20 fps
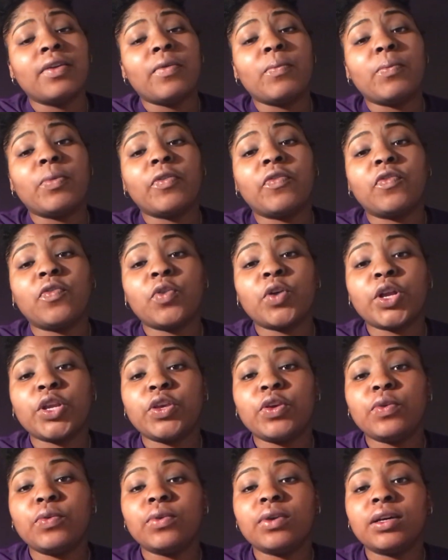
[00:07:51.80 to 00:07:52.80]
before
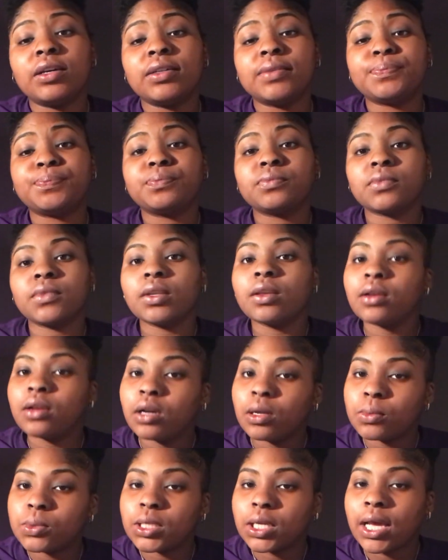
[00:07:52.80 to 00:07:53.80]
you
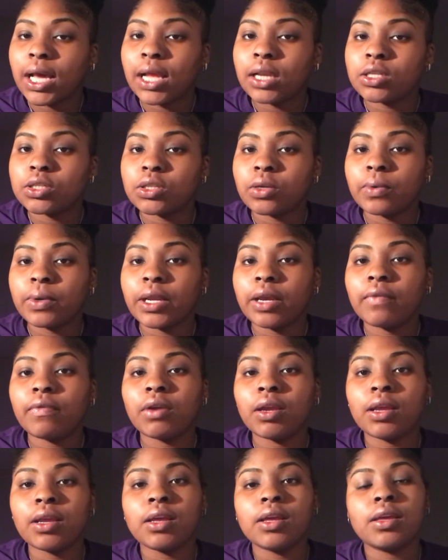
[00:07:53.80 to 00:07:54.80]
come to college or whatever.